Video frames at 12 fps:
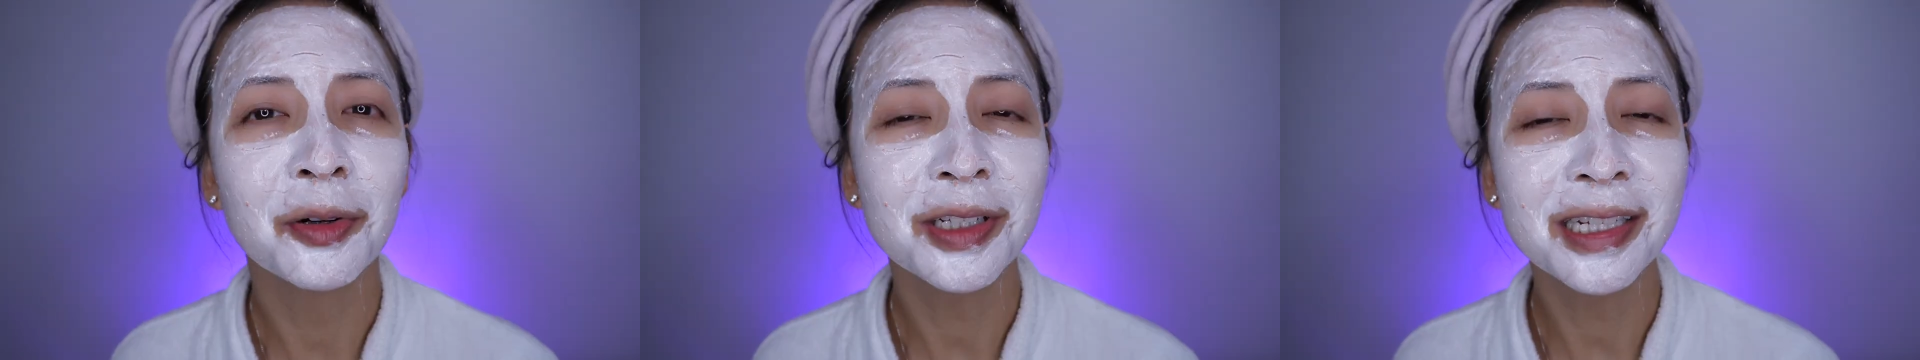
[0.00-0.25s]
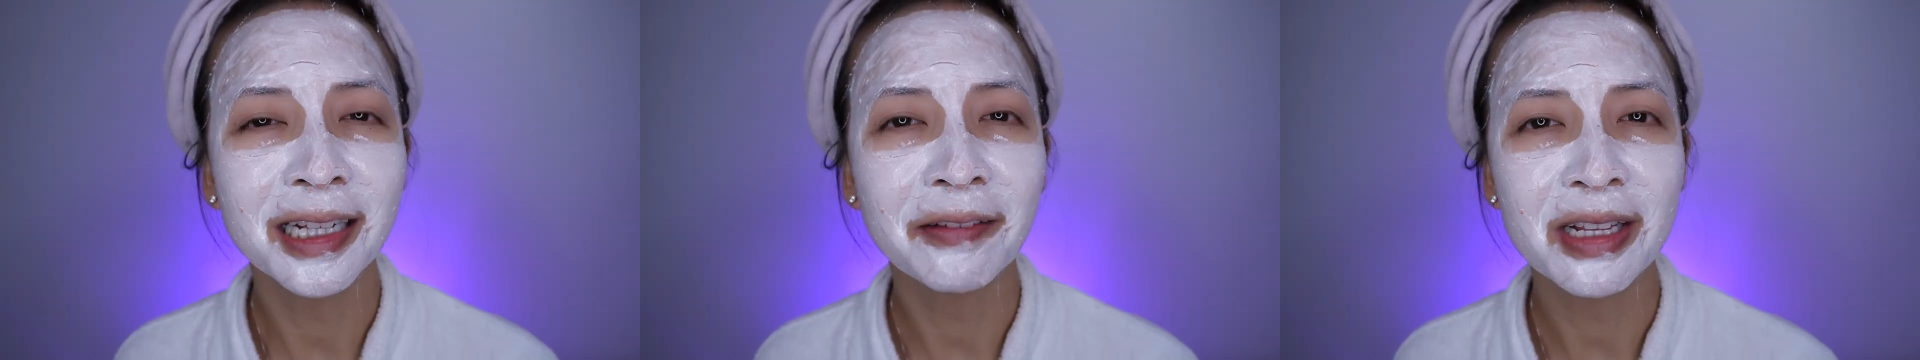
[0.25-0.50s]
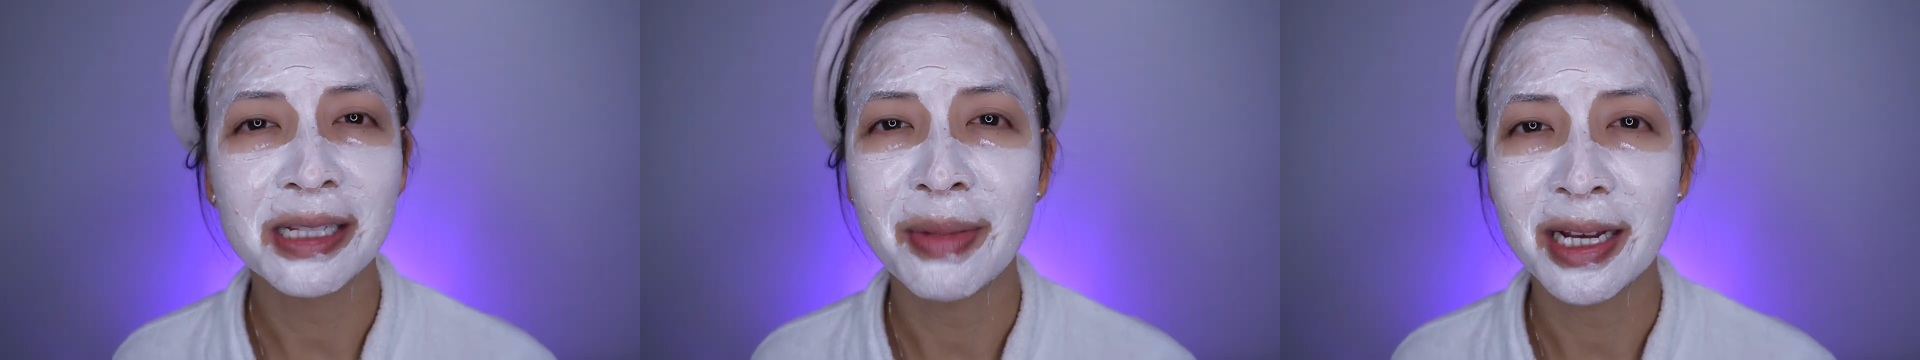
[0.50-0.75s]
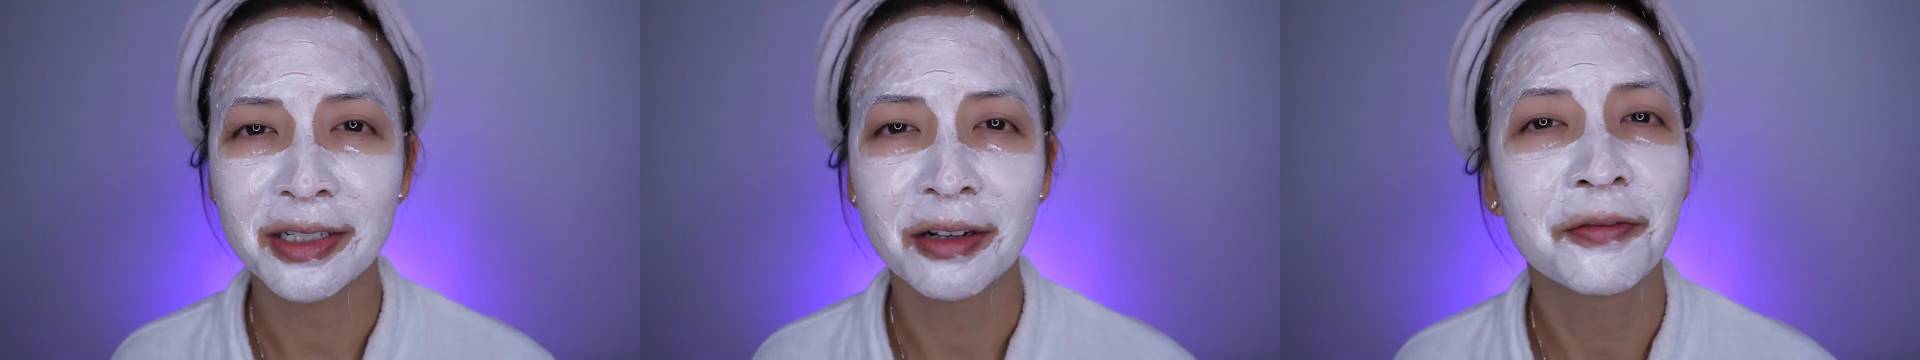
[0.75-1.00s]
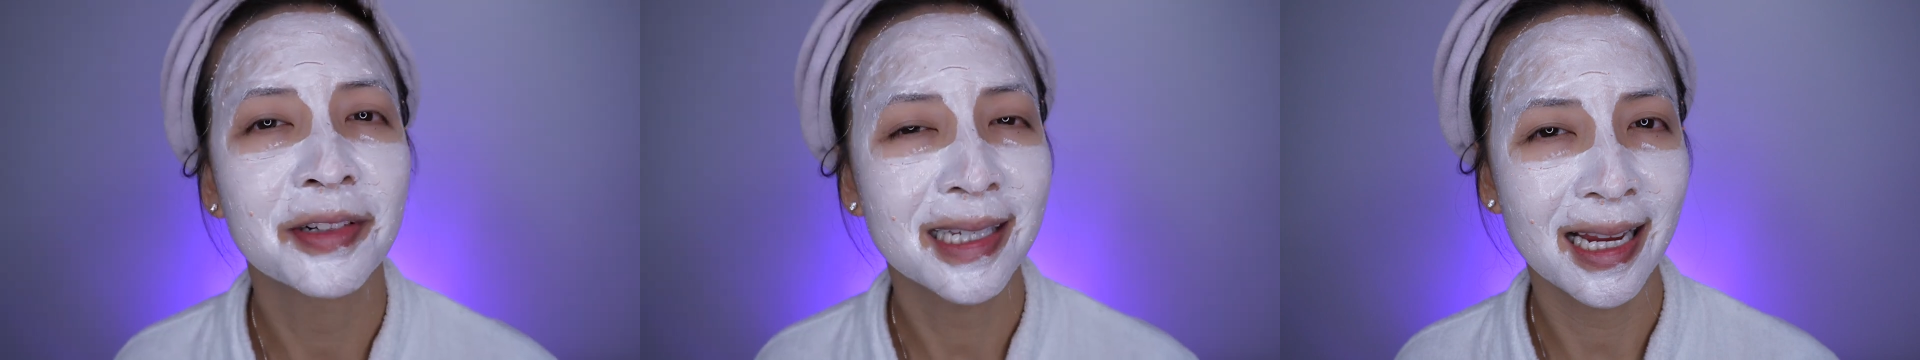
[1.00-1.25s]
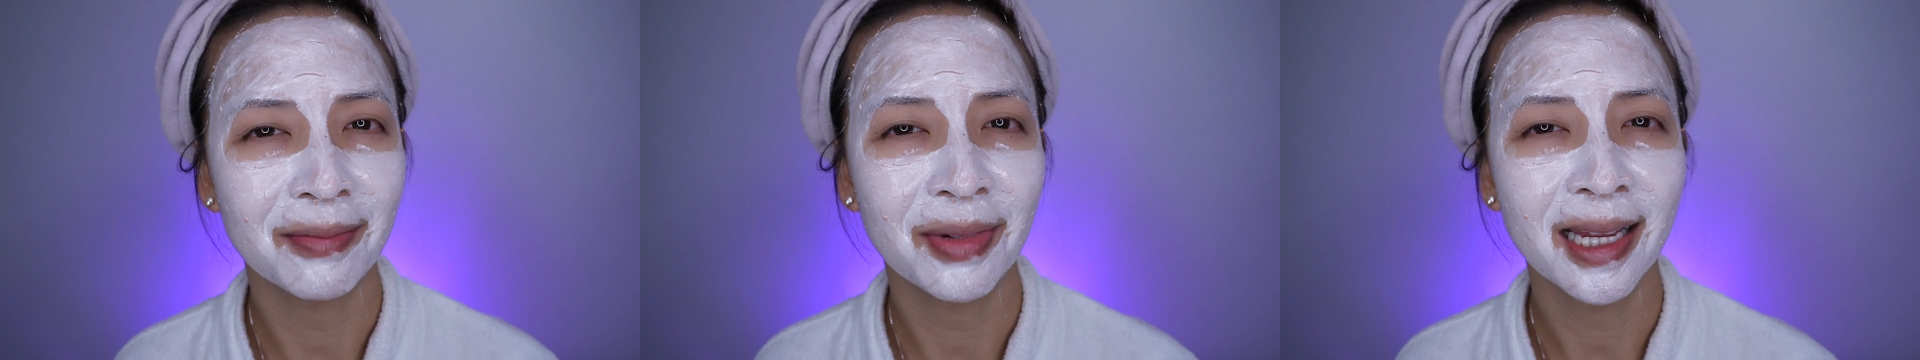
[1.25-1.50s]
going to leave this mask on for
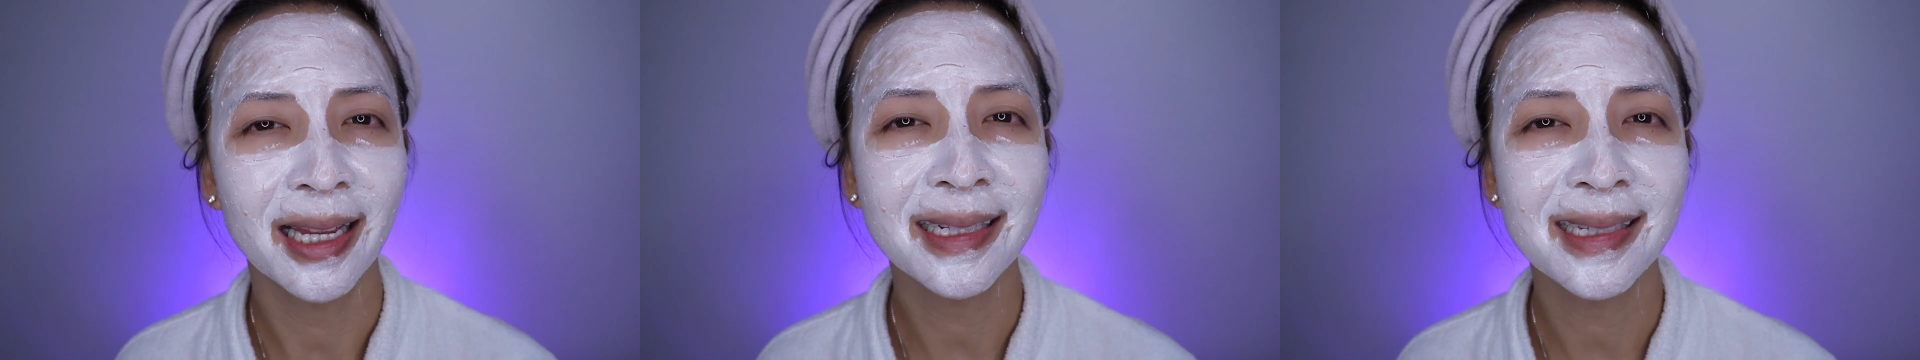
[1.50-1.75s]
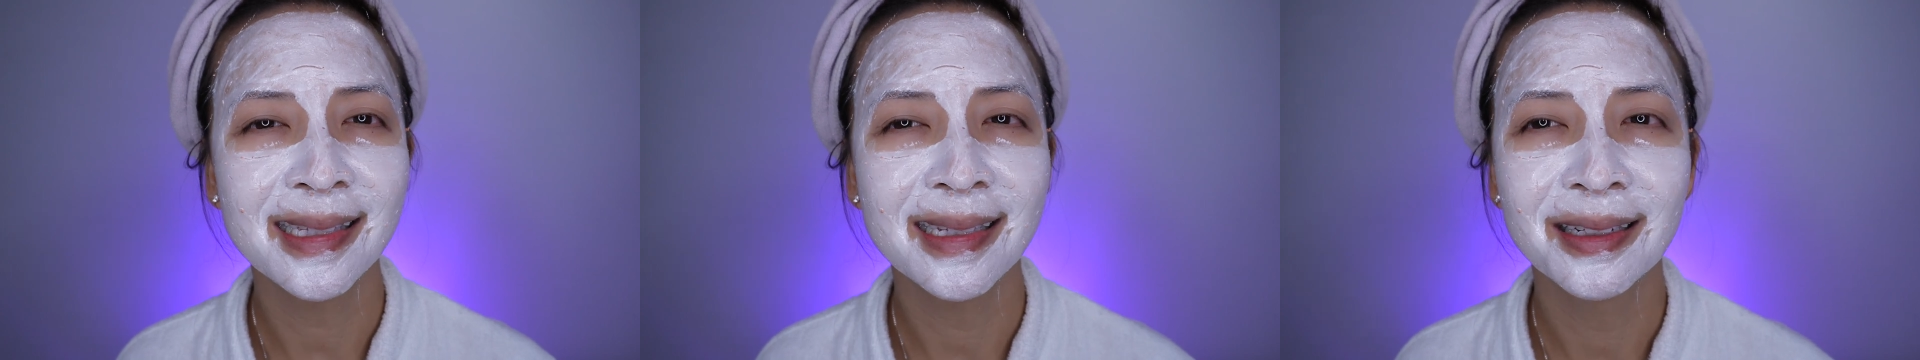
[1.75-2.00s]
10 minutes.